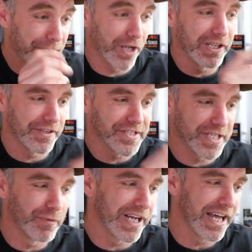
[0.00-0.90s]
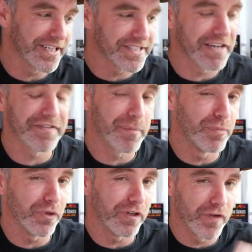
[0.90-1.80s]
but I like to see what other stuff they
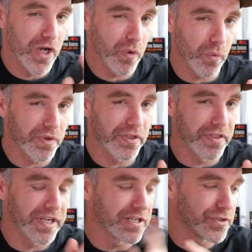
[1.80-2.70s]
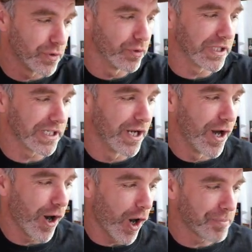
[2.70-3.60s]
pull off with the tooling
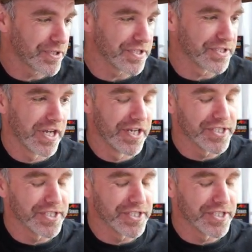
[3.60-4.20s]
options.